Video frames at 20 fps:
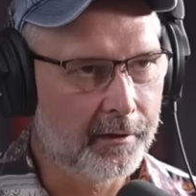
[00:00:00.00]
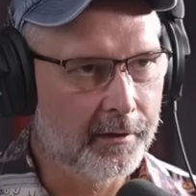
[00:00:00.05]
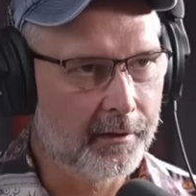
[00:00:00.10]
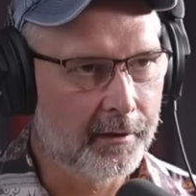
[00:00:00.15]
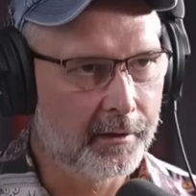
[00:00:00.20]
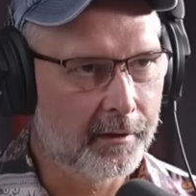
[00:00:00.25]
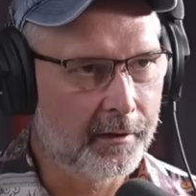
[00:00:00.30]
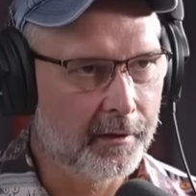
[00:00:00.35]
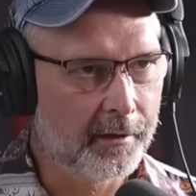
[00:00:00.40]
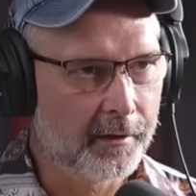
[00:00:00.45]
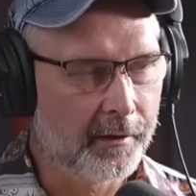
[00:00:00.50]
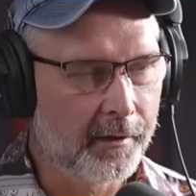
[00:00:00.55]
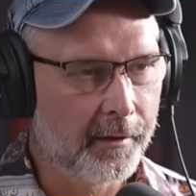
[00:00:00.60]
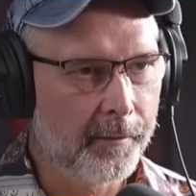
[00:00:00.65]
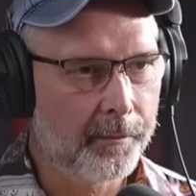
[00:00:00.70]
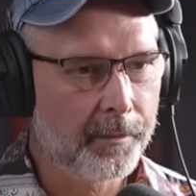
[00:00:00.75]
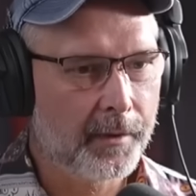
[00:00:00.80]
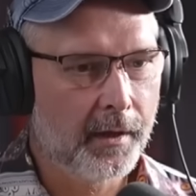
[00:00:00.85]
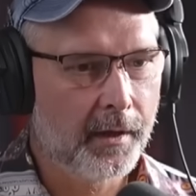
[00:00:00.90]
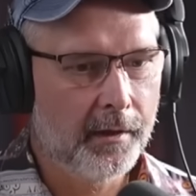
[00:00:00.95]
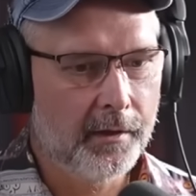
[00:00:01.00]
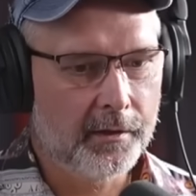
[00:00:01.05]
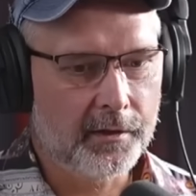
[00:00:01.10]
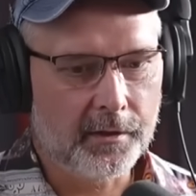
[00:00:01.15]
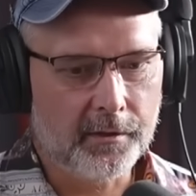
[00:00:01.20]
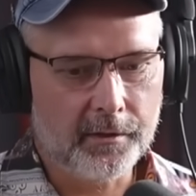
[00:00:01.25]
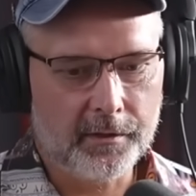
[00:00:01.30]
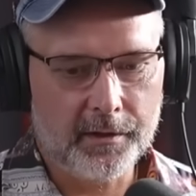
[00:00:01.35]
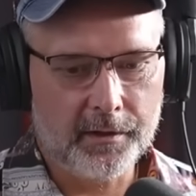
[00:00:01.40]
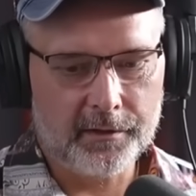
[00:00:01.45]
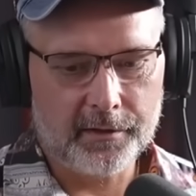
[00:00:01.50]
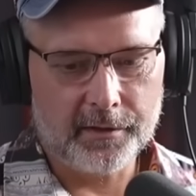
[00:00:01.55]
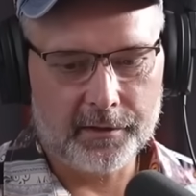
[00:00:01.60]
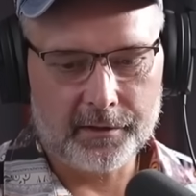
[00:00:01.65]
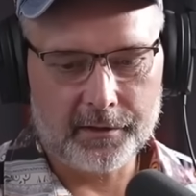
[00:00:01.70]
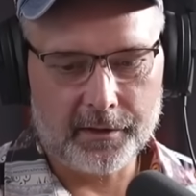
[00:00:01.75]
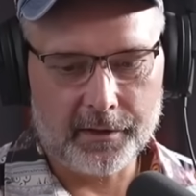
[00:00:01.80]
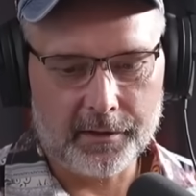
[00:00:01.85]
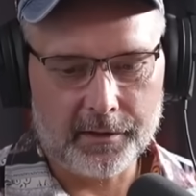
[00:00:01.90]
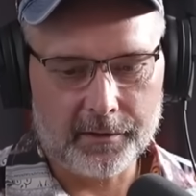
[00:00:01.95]
Mm -mm. So there is
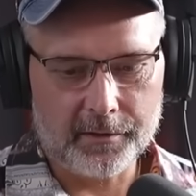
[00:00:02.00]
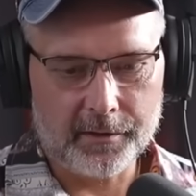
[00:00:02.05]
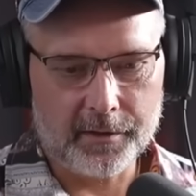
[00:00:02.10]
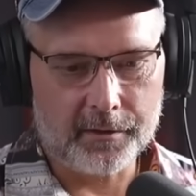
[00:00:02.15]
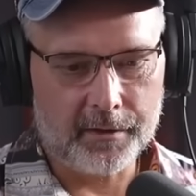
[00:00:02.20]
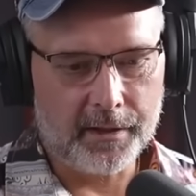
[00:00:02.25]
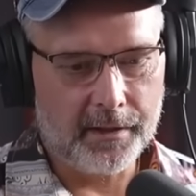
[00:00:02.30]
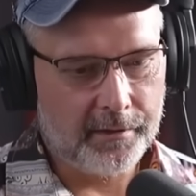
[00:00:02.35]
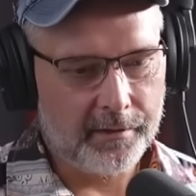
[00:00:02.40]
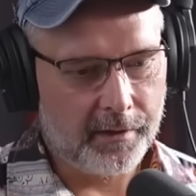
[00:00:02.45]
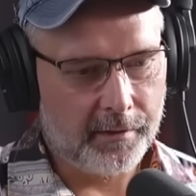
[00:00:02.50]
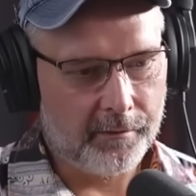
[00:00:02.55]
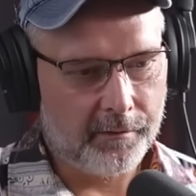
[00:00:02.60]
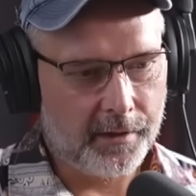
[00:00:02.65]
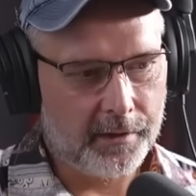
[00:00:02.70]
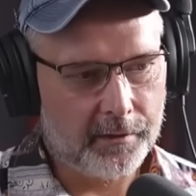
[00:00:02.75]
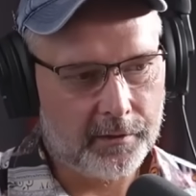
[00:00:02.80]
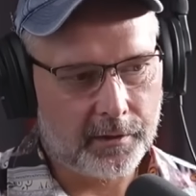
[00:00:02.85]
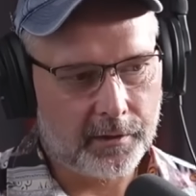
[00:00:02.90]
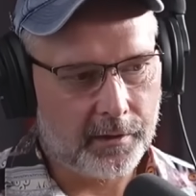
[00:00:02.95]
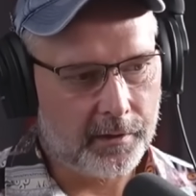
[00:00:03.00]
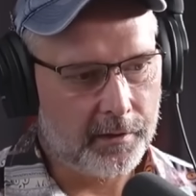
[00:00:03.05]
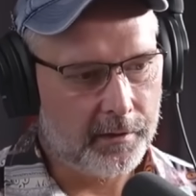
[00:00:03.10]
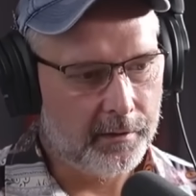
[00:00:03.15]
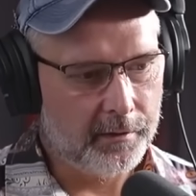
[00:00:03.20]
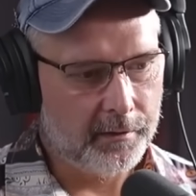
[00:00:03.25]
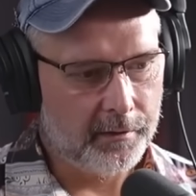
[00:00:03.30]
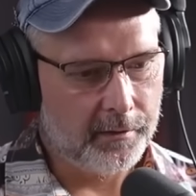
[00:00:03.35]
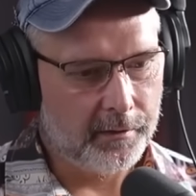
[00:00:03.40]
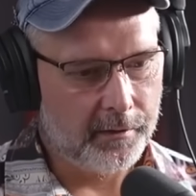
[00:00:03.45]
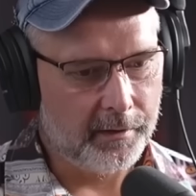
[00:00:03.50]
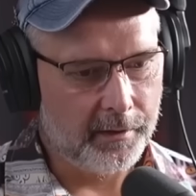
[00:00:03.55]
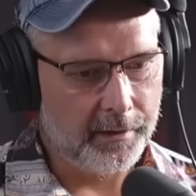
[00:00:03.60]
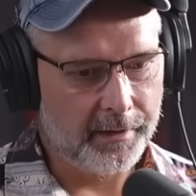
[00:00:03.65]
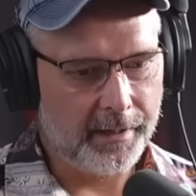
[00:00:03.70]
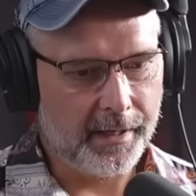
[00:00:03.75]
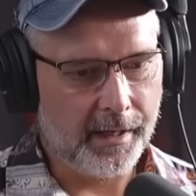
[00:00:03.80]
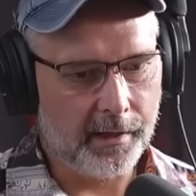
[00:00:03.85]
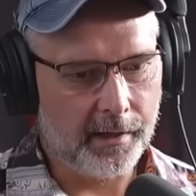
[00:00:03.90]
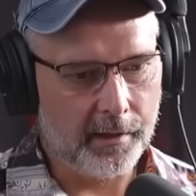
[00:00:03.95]
this uh, crazy inventor in
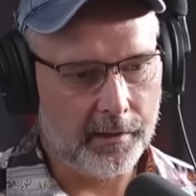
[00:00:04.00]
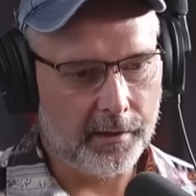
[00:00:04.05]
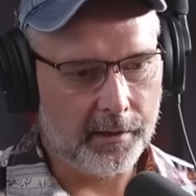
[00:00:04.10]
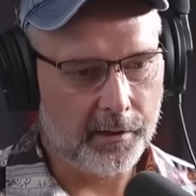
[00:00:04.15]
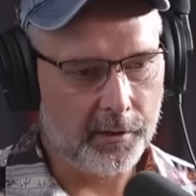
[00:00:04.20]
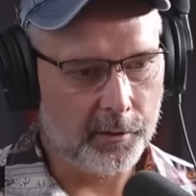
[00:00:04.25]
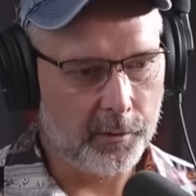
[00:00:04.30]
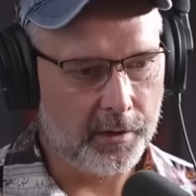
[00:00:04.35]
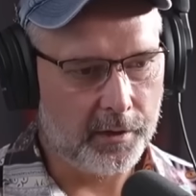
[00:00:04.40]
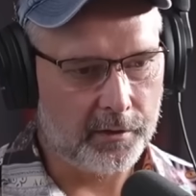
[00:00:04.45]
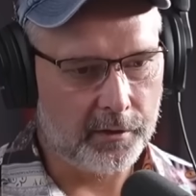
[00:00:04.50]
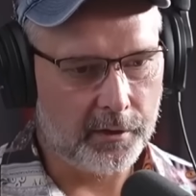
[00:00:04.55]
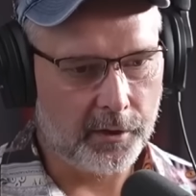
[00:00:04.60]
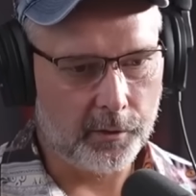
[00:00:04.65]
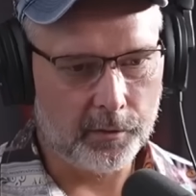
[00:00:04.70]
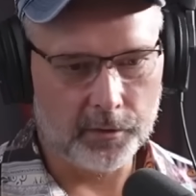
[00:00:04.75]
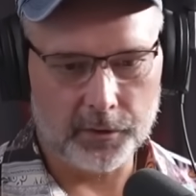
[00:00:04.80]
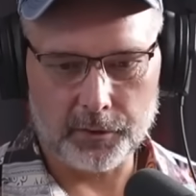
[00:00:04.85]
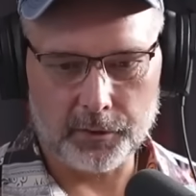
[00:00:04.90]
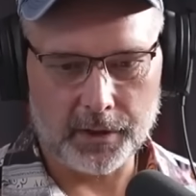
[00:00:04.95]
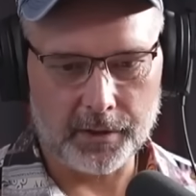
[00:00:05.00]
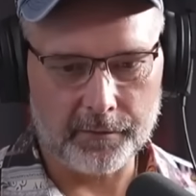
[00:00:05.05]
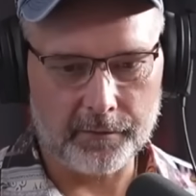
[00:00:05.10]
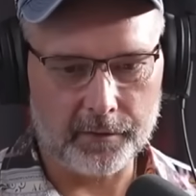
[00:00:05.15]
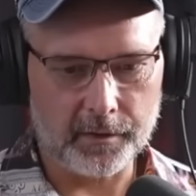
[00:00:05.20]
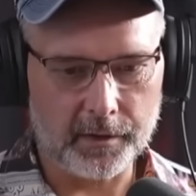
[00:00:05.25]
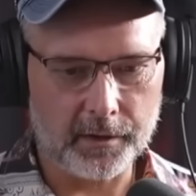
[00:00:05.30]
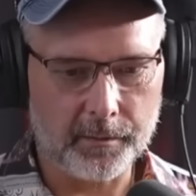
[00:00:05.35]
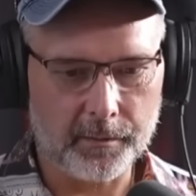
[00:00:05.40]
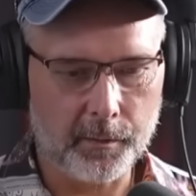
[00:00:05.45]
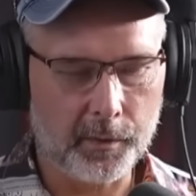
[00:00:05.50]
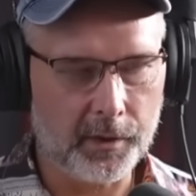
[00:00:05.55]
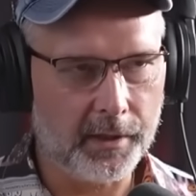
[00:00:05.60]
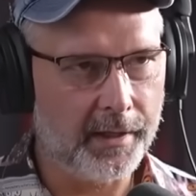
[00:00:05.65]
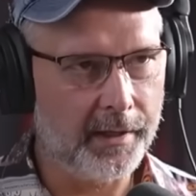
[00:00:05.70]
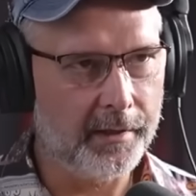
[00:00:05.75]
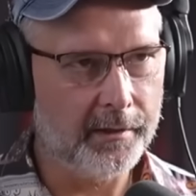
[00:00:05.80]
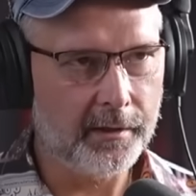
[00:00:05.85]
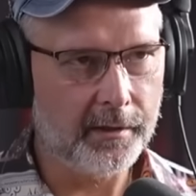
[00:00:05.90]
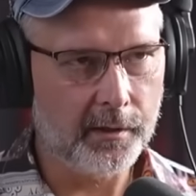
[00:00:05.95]
Canada who is known to have uh,
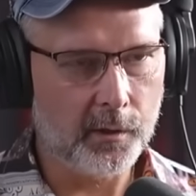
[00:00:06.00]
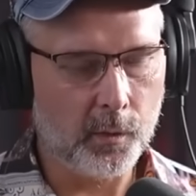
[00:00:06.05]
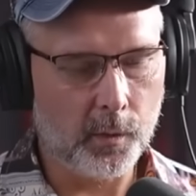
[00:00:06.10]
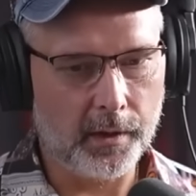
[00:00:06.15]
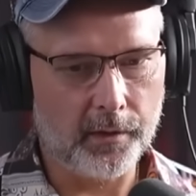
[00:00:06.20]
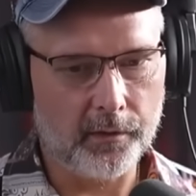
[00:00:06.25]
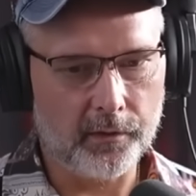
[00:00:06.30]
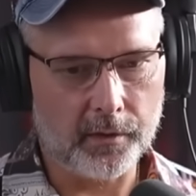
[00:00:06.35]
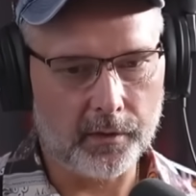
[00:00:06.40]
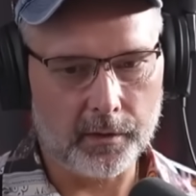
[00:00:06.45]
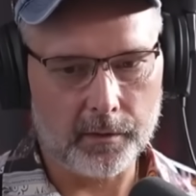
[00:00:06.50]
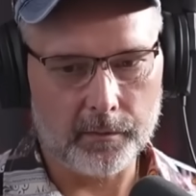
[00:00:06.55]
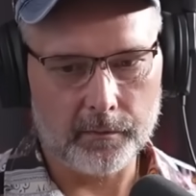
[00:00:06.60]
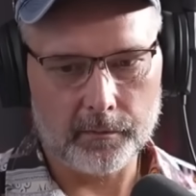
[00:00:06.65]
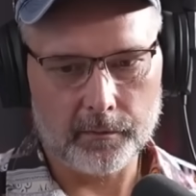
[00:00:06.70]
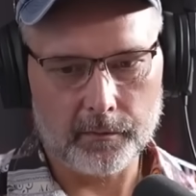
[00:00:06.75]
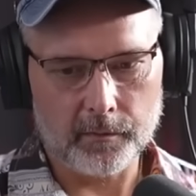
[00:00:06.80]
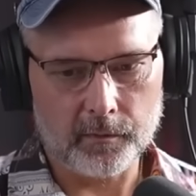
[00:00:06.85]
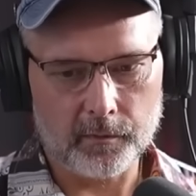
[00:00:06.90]
played with um,